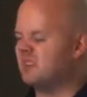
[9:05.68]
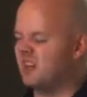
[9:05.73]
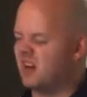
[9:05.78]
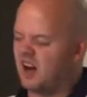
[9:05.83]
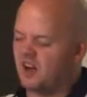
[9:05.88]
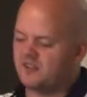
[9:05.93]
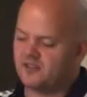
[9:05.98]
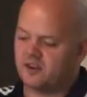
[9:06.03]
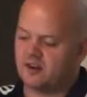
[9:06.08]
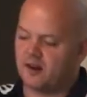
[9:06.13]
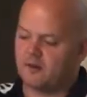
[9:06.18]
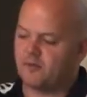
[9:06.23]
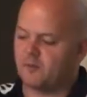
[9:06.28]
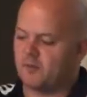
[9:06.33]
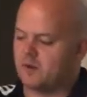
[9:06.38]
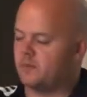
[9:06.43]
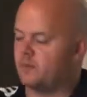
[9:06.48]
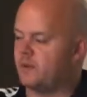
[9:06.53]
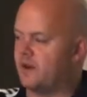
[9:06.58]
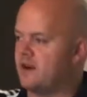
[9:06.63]
Nah, they're not for
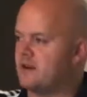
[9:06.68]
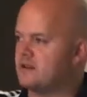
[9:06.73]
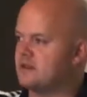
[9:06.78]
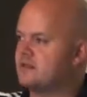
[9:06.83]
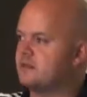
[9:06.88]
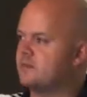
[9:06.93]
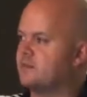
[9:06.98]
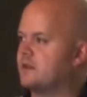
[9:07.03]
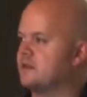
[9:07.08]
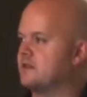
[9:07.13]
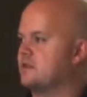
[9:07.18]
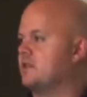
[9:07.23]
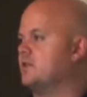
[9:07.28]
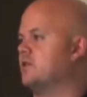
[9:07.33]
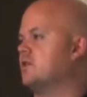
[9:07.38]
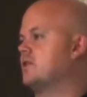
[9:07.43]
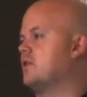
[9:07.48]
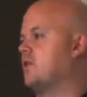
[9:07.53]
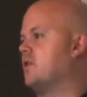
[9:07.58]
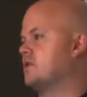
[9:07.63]
my players because they
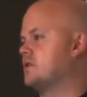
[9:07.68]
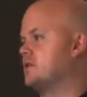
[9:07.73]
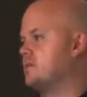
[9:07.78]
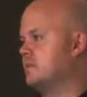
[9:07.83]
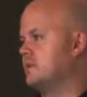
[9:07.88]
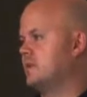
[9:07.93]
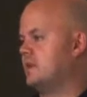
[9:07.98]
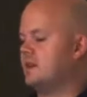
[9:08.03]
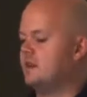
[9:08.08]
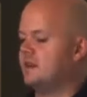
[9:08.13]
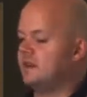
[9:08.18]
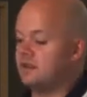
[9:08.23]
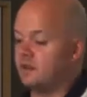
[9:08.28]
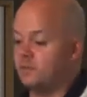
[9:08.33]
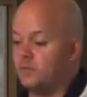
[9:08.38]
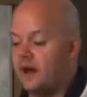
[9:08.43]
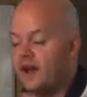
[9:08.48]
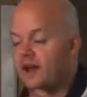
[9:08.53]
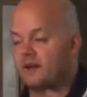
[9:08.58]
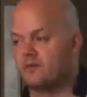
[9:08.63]
don't coach them. The
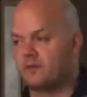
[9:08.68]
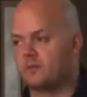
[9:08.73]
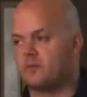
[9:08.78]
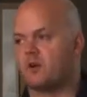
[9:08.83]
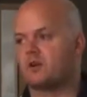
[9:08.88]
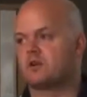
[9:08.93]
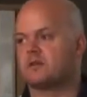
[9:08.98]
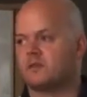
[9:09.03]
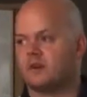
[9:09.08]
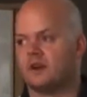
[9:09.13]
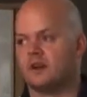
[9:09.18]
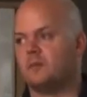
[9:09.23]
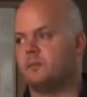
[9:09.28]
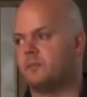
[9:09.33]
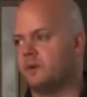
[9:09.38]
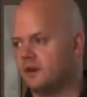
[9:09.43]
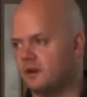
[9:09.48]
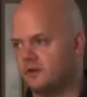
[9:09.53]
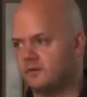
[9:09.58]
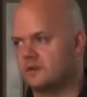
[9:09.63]
bang for buck of an
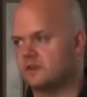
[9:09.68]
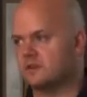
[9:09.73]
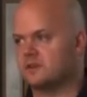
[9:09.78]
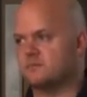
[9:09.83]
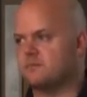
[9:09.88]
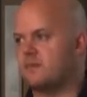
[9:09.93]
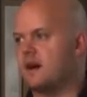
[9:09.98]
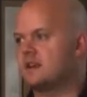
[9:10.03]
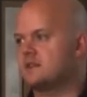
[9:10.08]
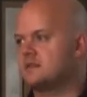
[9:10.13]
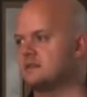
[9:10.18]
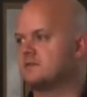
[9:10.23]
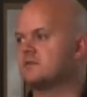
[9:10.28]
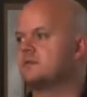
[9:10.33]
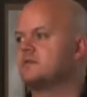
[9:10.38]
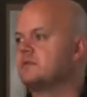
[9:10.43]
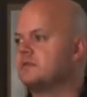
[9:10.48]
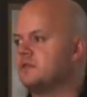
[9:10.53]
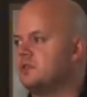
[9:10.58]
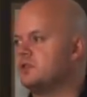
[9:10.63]
Olympic lift is massive.
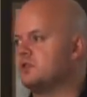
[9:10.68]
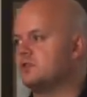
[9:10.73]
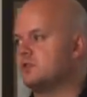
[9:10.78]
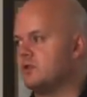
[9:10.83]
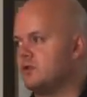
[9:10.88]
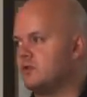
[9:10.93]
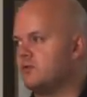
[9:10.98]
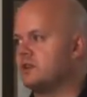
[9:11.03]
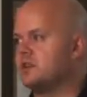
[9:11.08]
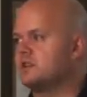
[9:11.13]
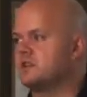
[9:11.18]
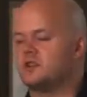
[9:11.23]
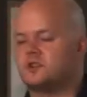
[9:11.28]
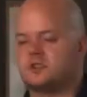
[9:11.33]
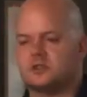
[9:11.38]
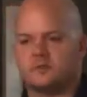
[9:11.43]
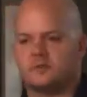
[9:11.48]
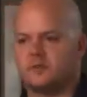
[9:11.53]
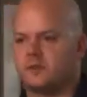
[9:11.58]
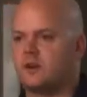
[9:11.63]
You should go and
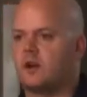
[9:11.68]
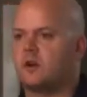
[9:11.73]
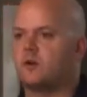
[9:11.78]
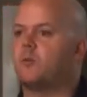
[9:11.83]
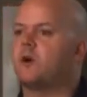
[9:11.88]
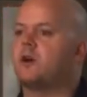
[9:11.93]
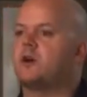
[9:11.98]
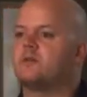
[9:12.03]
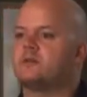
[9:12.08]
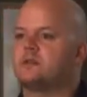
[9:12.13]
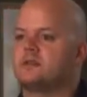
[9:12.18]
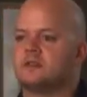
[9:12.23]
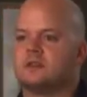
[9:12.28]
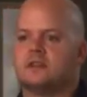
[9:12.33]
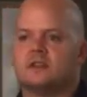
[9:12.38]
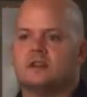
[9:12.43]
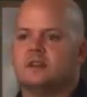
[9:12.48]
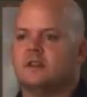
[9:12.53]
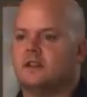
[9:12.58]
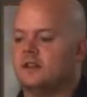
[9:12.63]
research it if you're not aware of it.
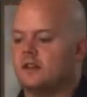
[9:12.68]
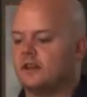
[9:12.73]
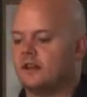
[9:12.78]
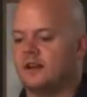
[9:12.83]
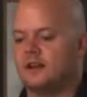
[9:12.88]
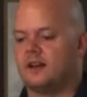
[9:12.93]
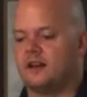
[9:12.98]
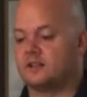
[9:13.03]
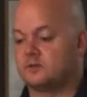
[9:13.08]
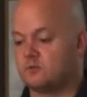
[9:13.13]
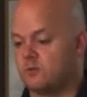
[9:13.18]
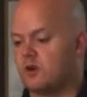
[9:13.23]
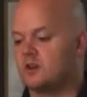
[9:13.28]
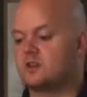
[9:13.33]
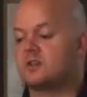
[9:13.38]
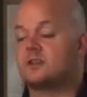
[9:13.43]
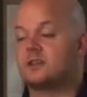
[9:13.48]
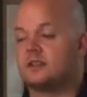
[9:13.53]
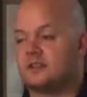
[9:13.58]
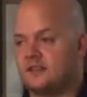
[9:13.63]
Uh, it's
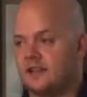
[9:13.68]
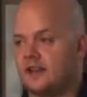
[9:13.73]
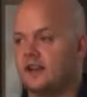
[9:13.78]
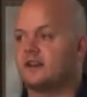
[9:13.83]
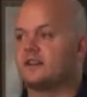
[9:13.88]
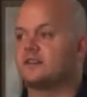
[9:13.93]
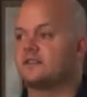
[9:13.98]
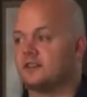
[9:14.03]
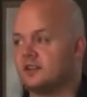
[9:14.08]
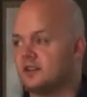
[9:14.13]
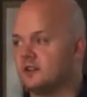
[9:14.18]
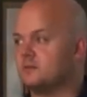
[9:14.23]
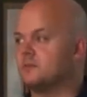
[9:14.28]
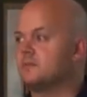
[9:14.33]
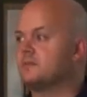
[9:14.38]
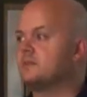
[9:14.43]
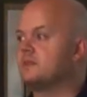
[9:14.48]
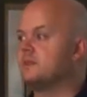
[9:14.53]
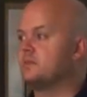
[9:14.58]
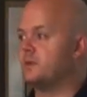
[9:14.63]
worth taking time
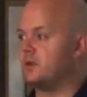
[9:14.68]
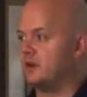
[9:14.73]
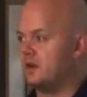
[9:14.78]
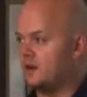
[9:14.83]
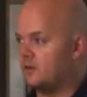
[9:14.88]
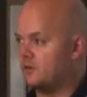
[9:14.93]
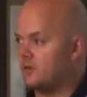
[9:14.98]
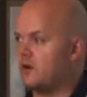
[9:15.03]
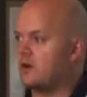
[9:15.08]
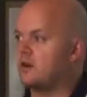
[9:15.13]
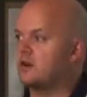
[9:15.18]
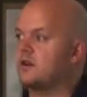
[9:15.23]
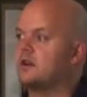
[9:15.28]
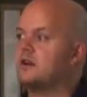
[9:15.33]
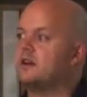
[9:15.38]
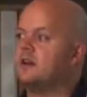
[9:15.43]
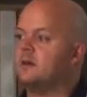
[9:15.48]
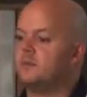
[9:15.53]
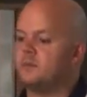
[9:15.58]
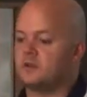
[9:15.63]
to put in the work.
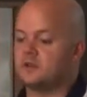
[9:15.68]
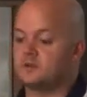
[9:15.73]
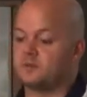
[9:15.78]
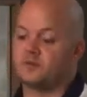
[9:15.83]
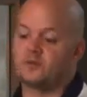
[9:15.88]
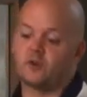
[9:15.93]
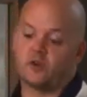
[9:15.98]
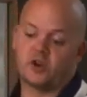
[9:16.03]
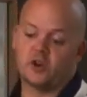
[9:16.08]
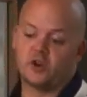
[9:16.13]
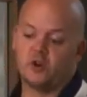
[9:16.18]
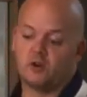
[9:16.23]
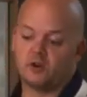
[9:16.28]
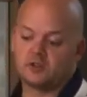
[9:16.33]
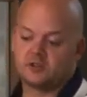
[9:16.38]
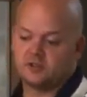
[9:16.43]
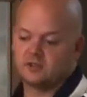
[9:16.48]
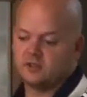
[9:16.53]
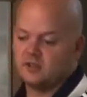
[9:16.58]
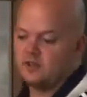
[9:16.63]
Because before you know
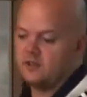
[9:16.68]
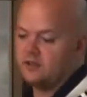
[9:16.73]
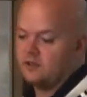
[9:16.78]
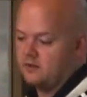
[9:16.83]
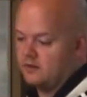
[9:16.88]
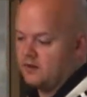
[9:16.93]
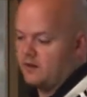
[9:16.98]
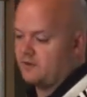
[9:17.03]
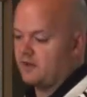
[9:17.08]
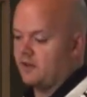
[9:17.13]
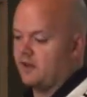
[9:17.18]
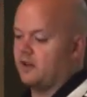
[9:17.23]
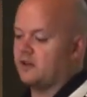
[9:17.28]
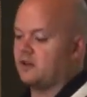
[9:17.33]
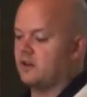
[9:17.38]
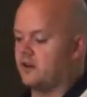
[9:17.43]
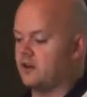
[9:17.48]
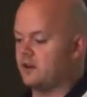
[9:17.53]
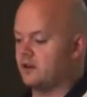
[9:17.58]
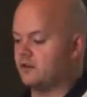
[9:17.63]
it, you have the little
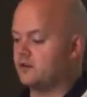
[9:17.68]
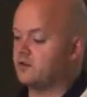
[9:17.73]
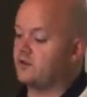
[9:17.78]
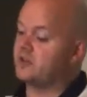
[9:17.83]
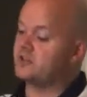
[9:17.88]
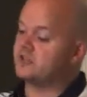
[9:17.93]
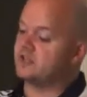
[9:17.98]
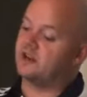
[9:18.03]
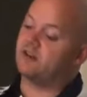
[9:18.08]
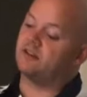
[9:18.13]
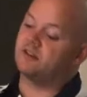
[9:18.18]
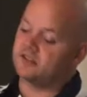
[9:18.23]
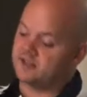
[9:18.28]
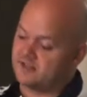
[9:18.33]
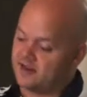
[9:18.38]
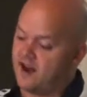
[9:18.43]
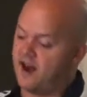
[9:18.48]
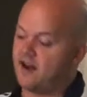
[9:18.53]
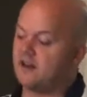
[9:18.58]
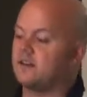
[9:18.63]
guy, Chris, there at the
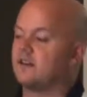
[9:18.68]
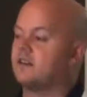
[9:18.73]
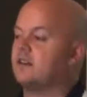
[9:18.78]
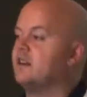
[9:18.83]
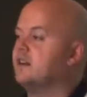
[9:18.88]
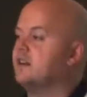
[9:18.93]
start.